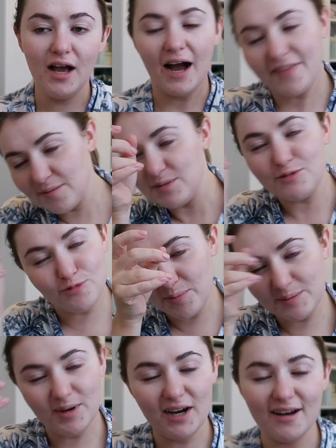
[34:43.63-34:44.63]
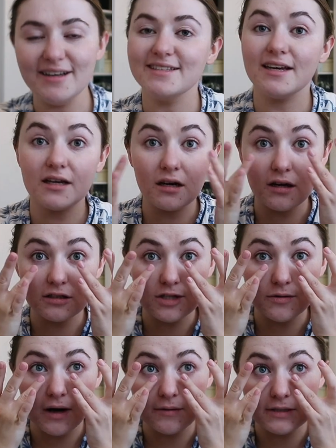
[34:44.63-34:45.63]
and then me rubbing my eyes like
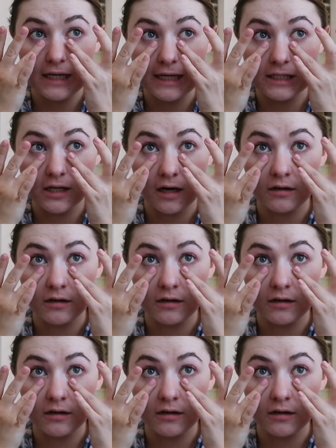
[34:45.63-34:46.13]
two hours later.